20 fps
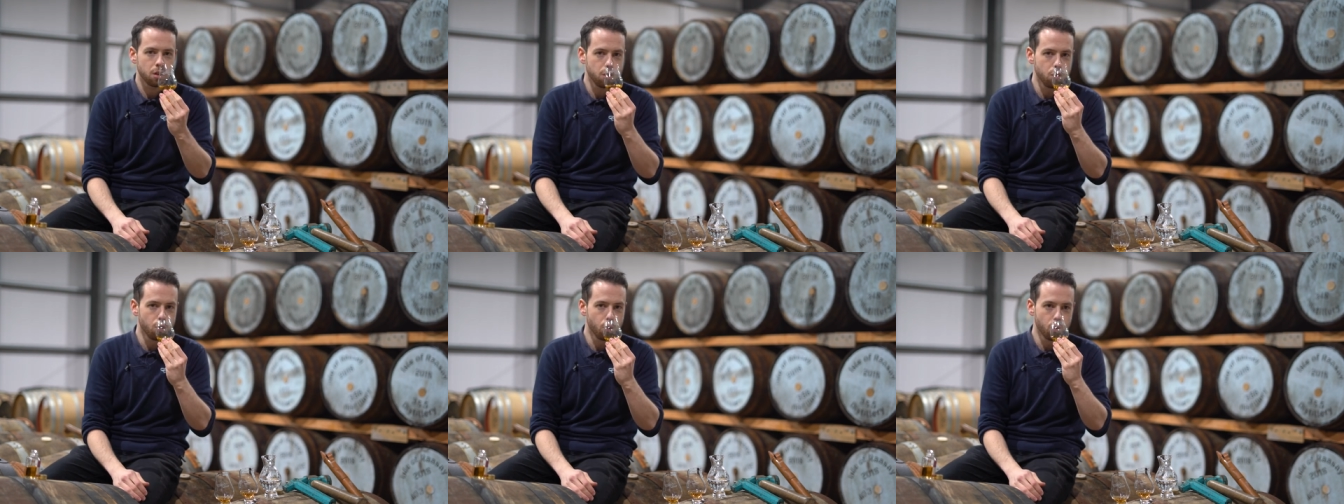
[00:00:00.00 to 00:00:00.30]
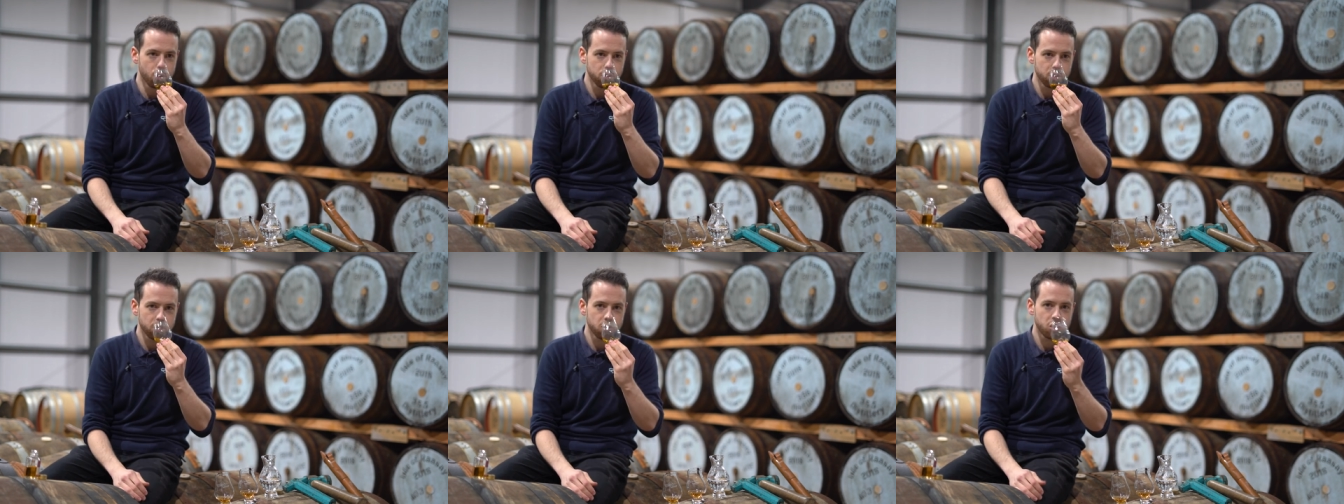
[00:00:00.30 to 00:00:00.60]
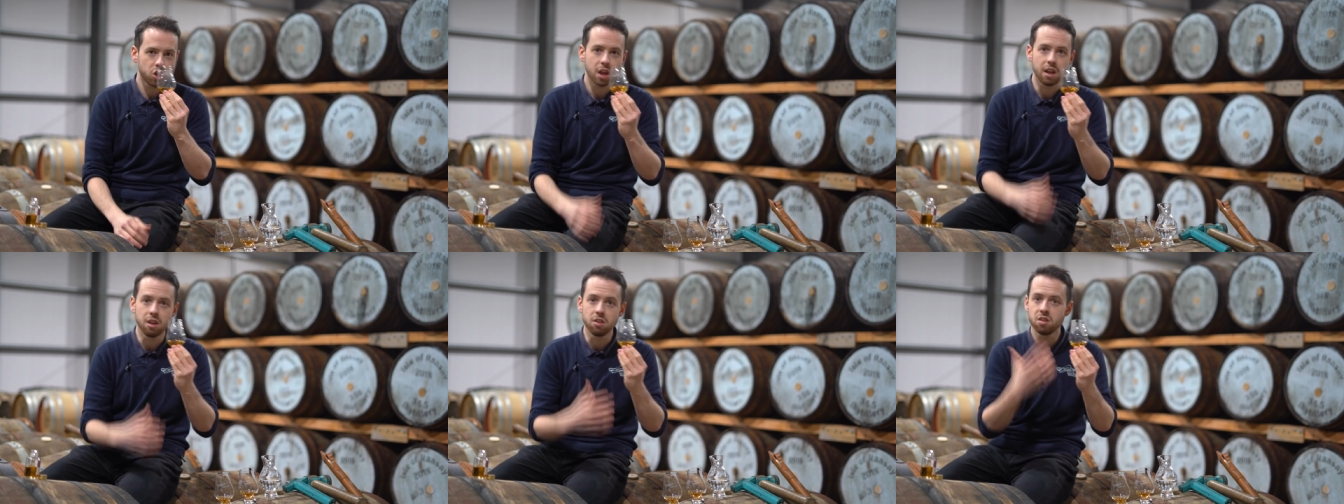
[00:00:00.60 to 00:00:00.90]
the nose has
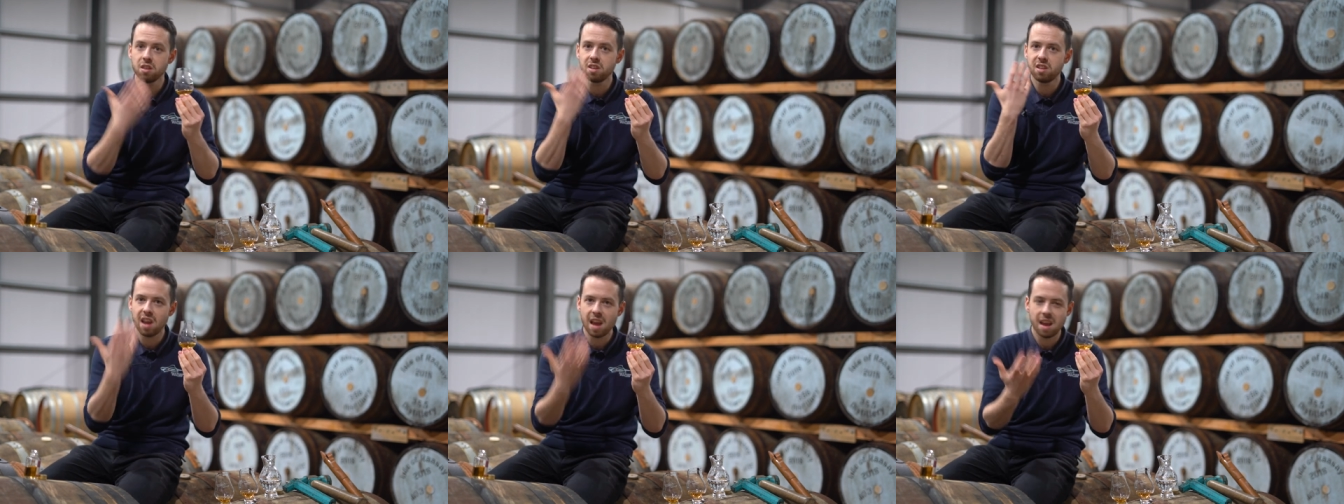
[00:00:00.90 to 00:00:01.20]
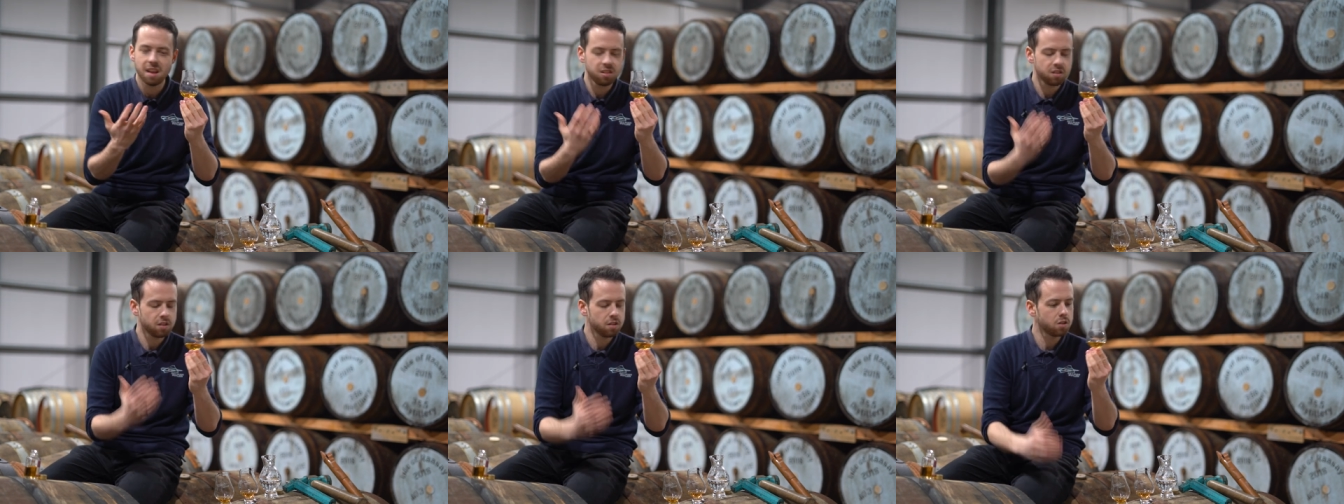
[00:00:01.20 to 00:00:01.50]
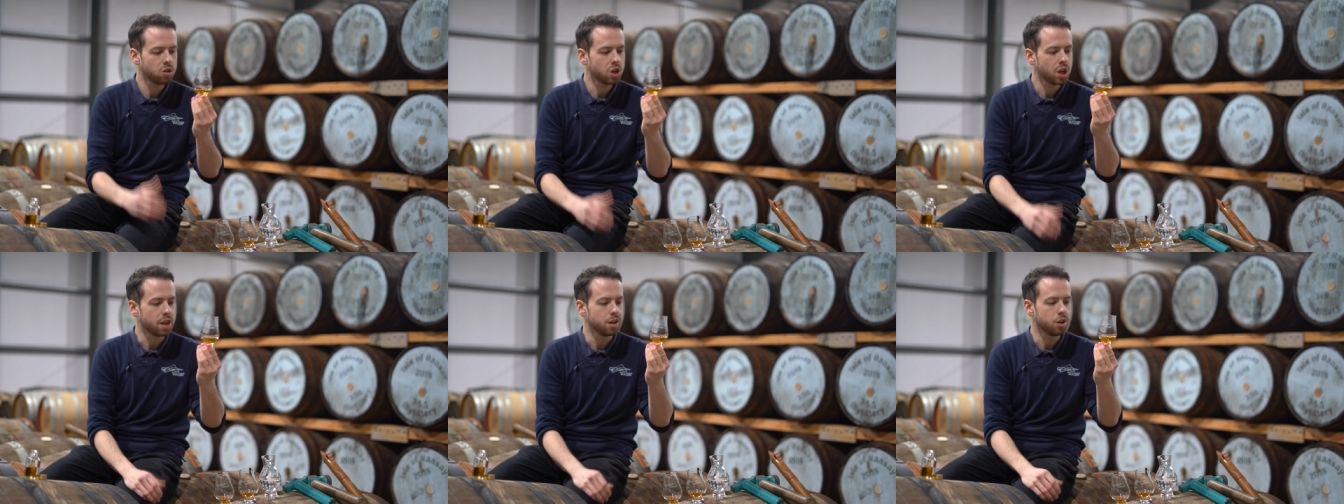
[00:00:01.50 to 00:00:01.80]
changed, the taste
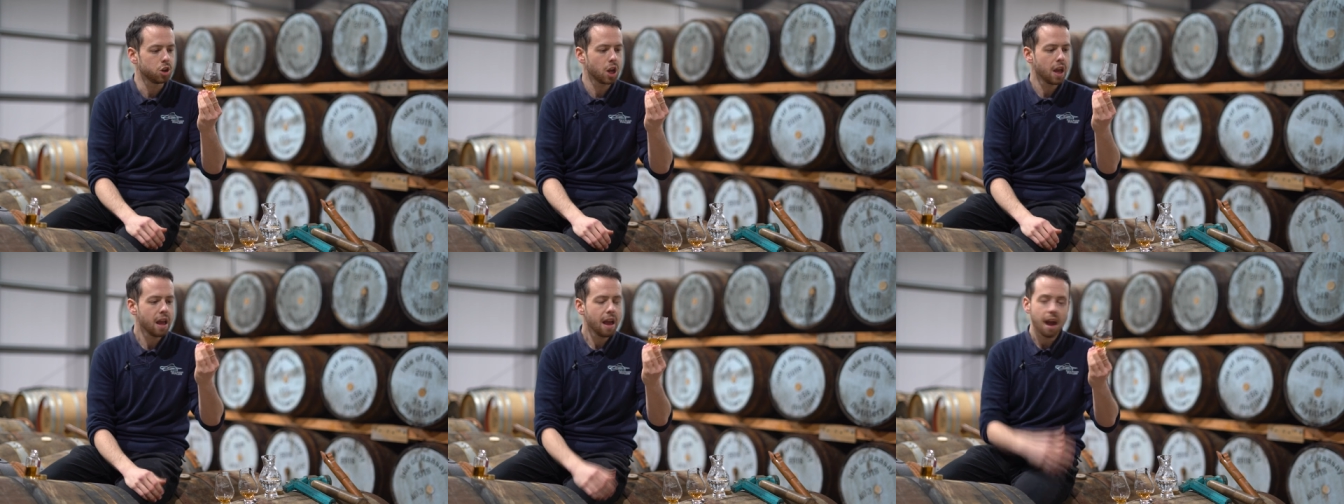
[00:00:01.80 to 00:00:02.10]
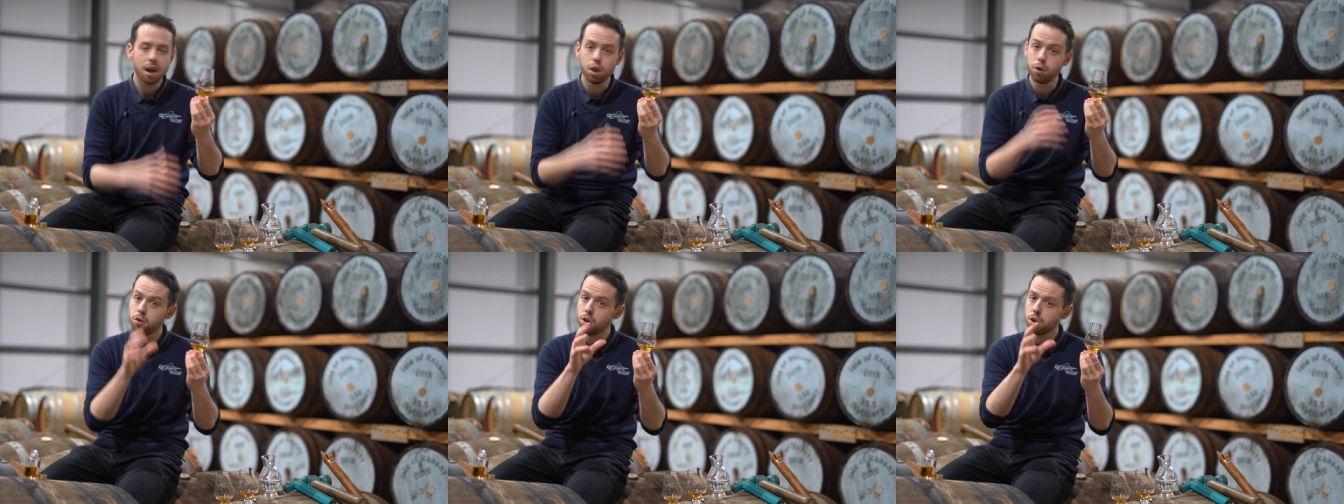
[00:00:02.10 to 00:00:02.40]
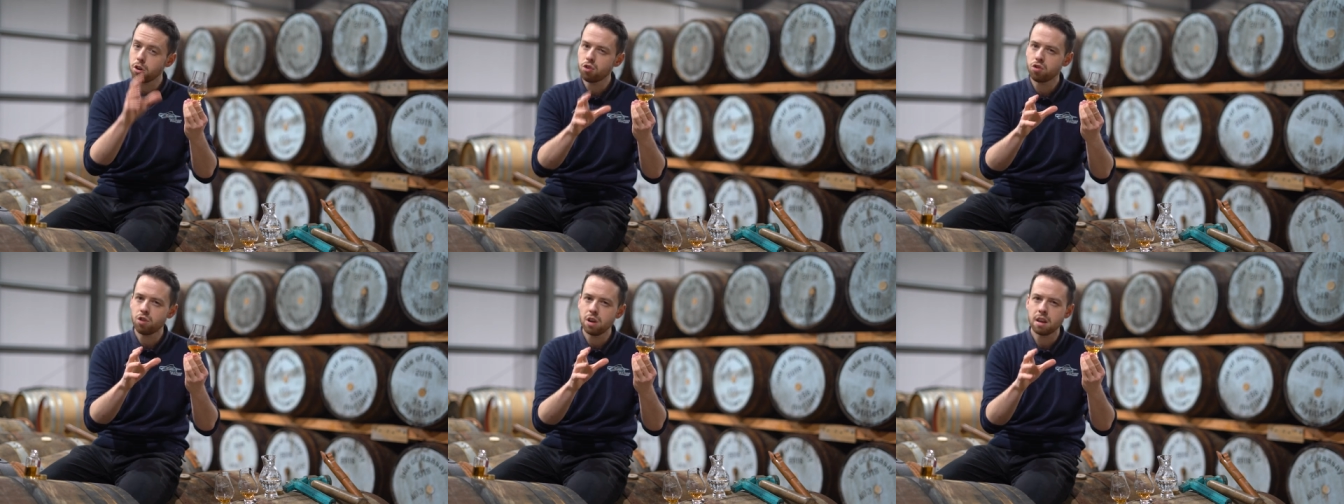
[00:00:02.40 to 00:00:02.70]
has changed. And you've got
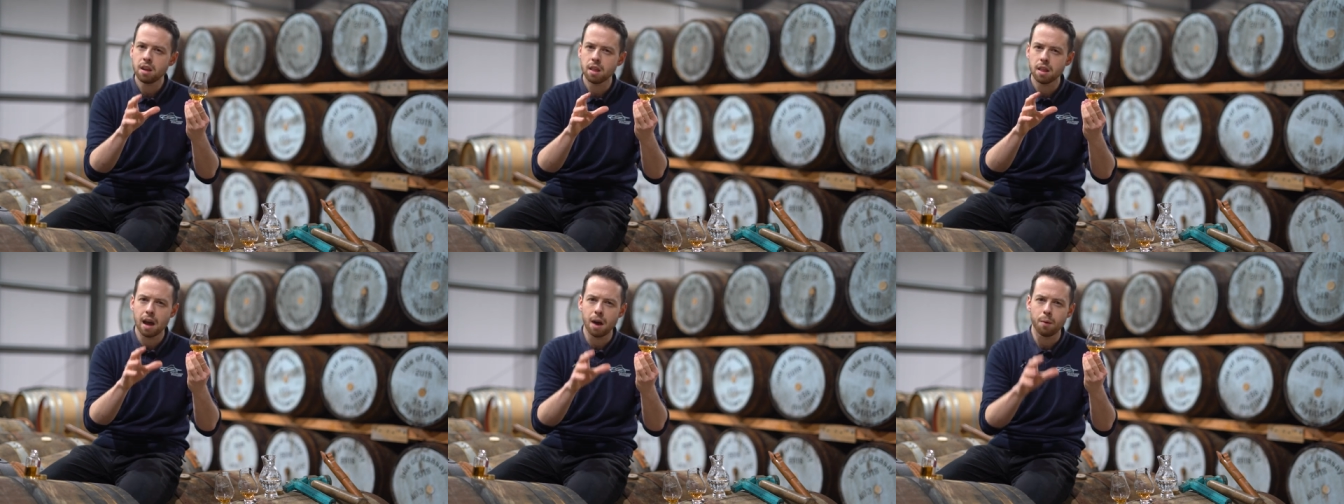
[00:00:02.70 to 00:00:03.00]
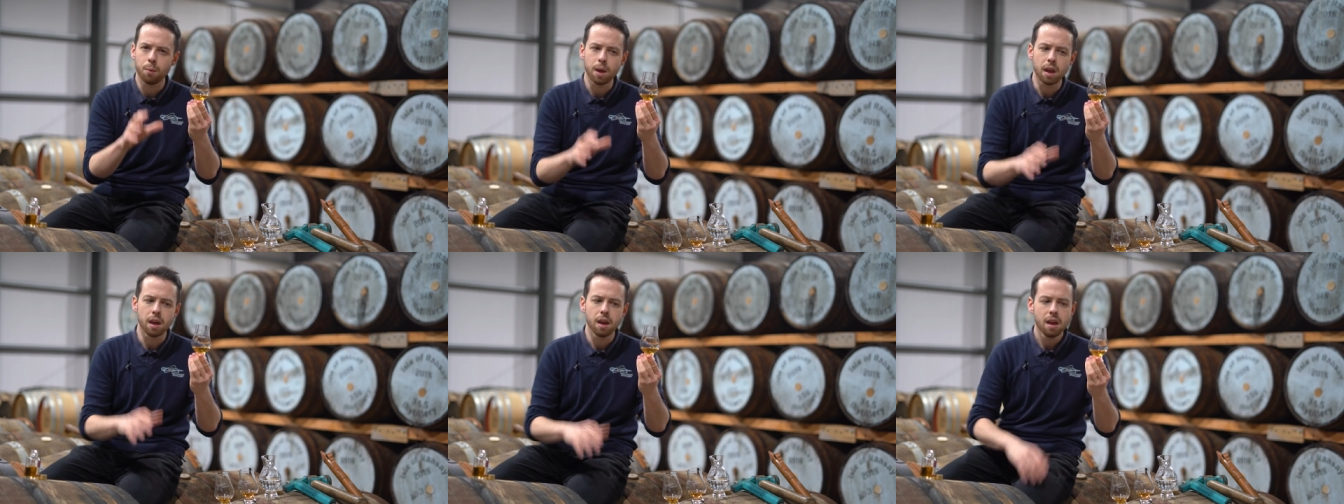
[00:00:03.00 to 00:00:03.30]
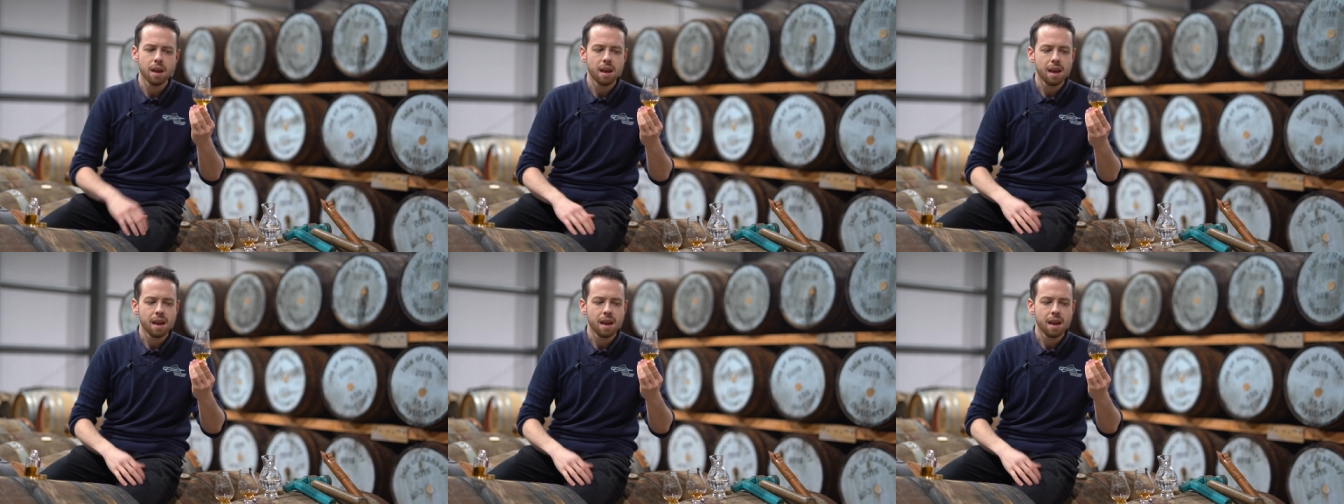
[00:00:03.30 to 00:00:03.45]
to treat it that way.